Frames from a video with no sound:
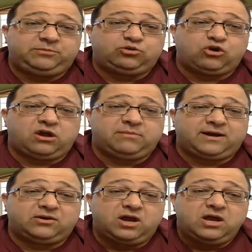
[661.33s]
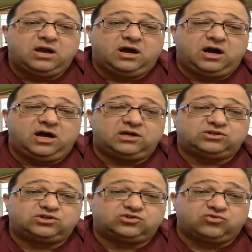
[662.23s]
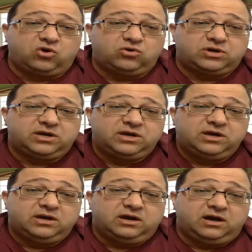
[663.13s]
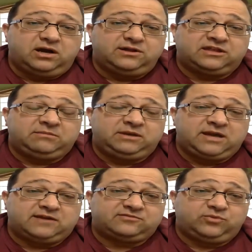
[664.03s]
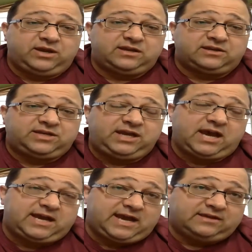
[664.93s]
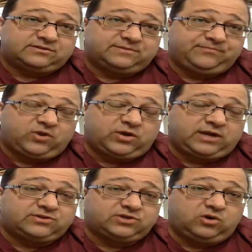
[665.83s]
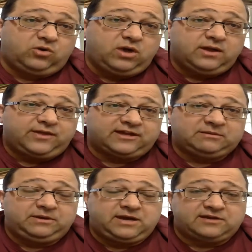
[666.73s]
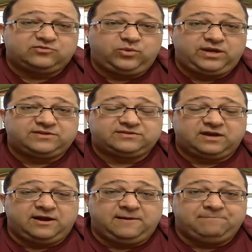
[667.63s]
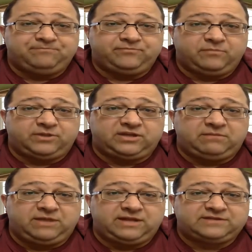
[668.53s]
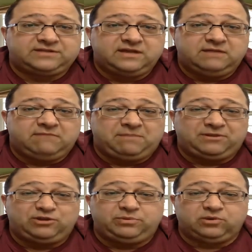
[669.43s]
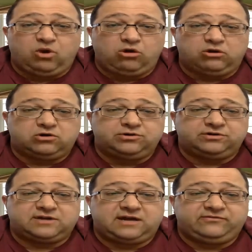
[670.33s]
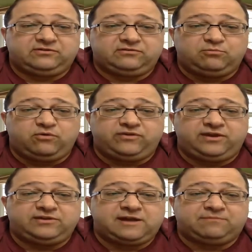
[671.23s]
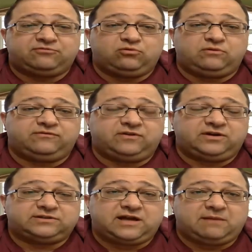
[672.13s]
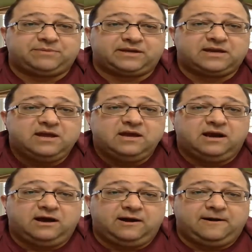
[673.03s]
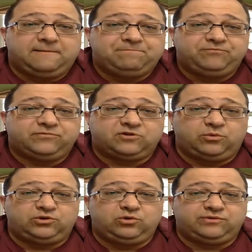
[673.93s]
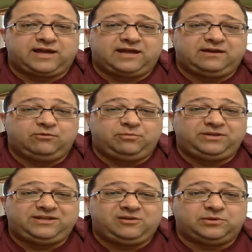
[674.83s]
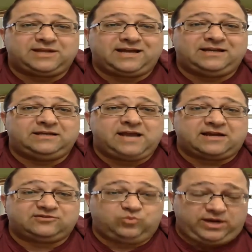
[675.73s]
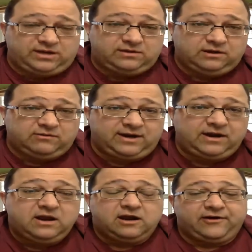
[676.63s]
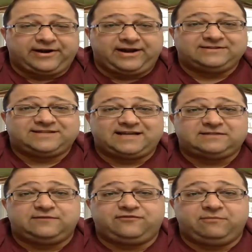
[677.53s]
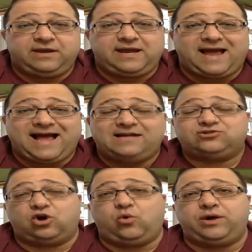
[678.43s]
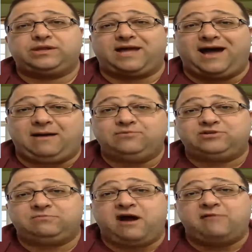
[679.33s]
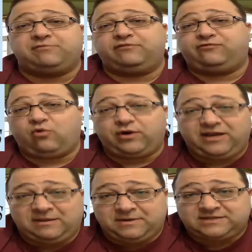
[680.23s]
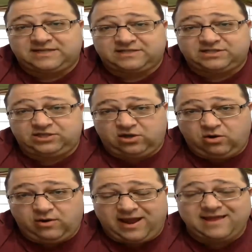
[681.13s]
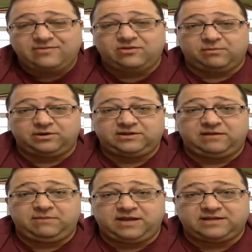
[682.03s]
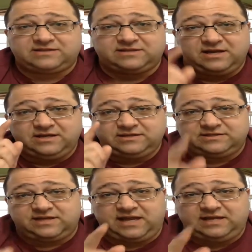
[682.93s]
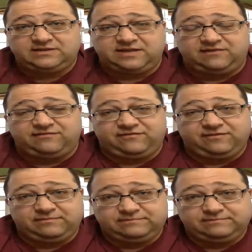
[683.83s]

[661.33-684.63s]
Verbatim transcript: going to be talking about uh, stroke. Uh, it's going to be next week and TIAs. Okay, so that's going to be next week's um, Monday Minutes. Might be a little bit longer because it's kind of a little more of an in depth sort of uh, topic. Uh, so we'll do that. We'll be dealing with that next week. All right. All right, guys, that's it for me. As always, I'm Jim Hoffman for EMS SEO and the Monday Minutes. Stay safe.